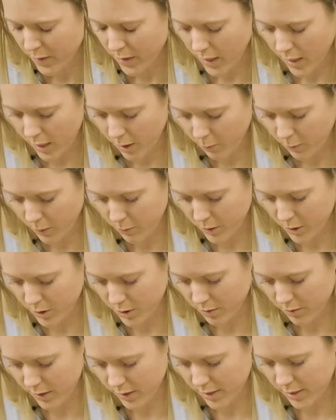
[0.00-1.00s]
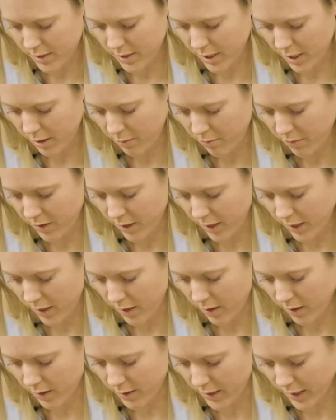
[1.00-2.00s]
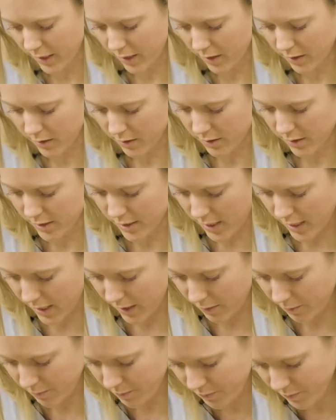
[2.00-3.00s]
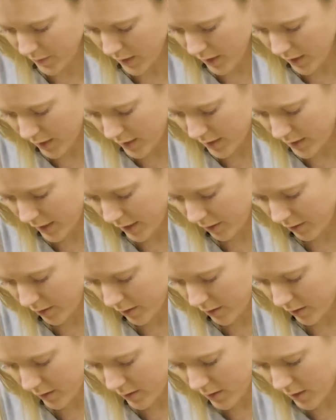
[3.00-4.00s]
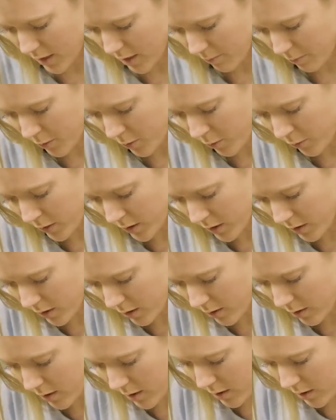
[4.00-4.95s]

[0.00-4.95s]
And we will do the same thing on the other side. Take the top corner,